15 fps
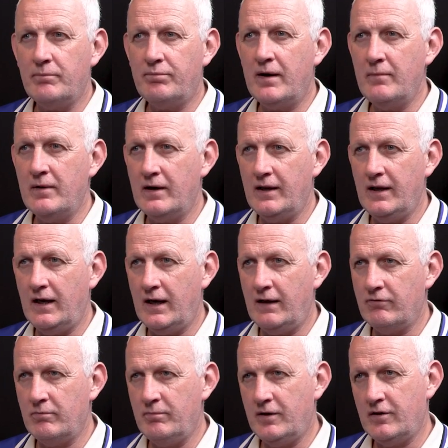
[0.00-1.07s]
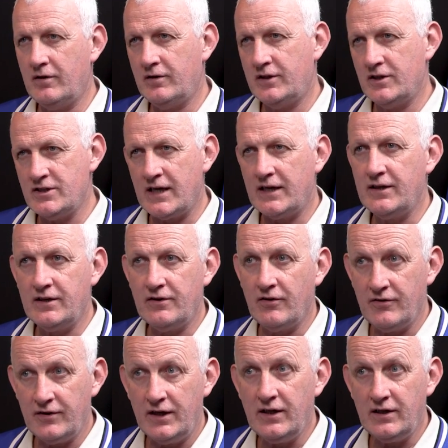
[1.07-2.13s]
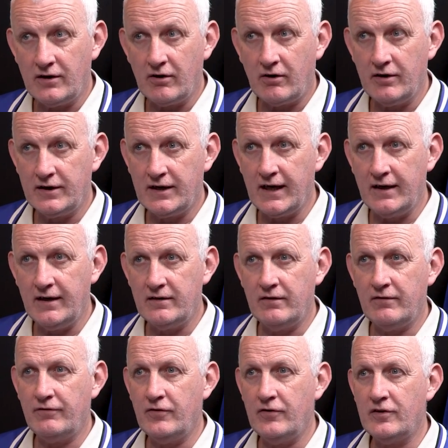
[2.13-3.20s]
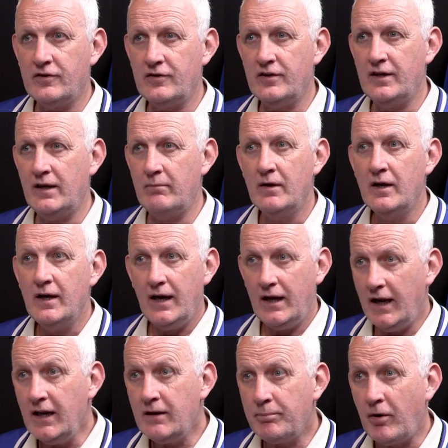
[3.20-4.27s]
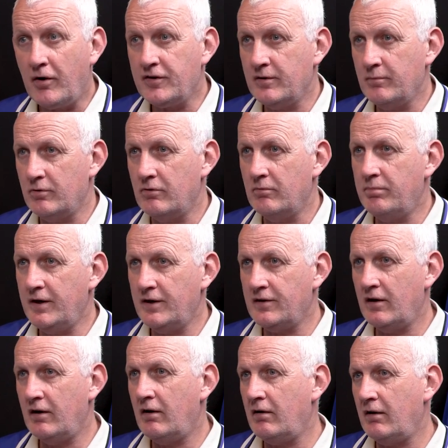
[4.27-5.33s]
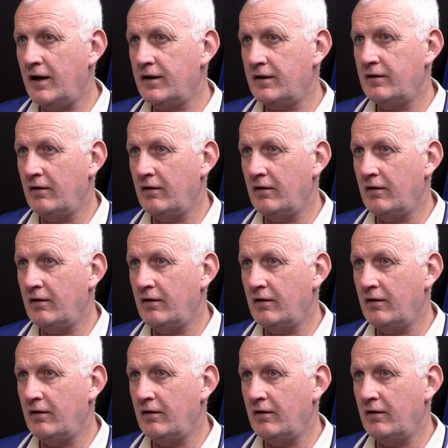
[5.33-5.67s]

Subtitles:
at Premier League level because the chances of these guys getting into the first team is possible, but it's a lot less